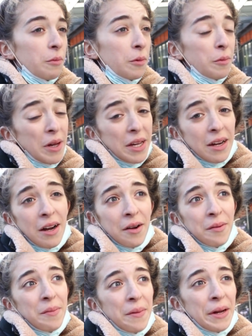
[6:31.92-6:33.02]
We wake
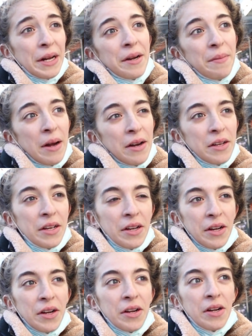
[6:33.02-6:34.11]
up, I come out
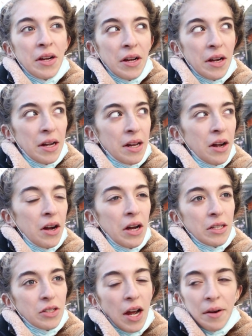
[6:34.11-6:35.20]
here, you know,
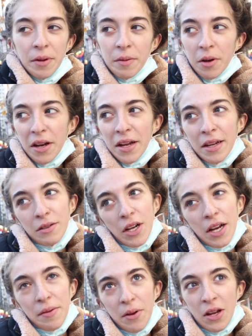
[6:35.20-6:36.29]
I try to make money,
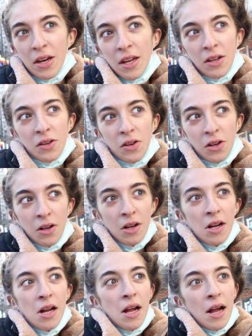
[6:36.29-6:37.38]
try to panhandle,
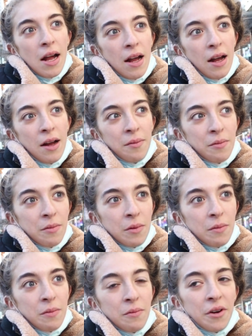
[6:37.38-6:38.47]

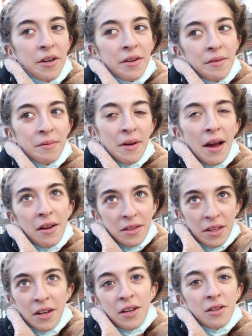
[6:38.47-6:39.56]
and run
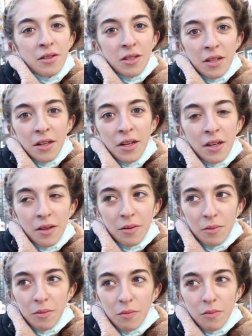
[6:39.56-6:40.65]
out there to like
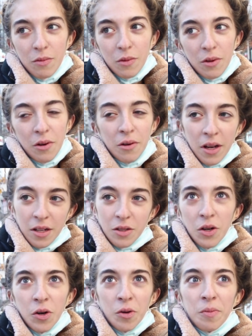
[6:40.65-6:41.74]
go get
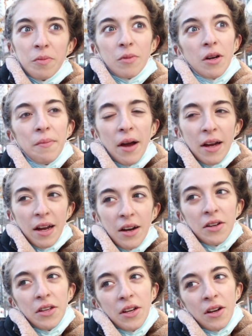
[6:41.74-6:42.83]
dope, come back
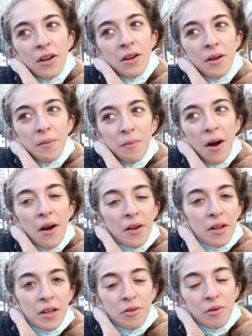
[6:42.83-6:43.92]
out here
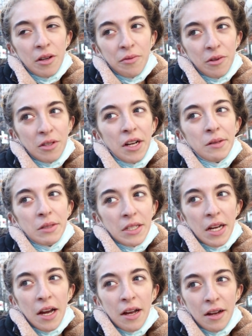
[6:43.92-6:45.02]
probably like 3 or 4 times
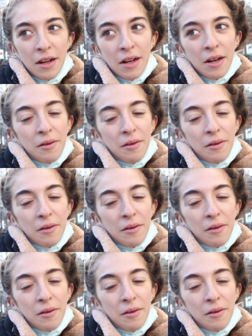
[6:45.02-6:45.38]
a day.